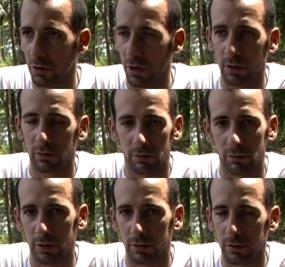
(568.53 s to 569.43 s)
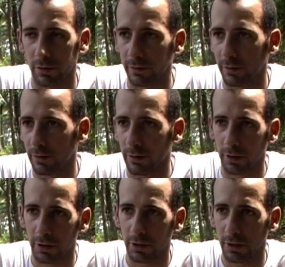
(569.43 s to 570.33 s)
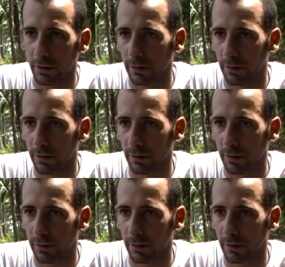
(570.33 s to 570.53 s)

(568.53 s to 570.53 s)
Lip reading: yeah, it's a really good idea, I like it,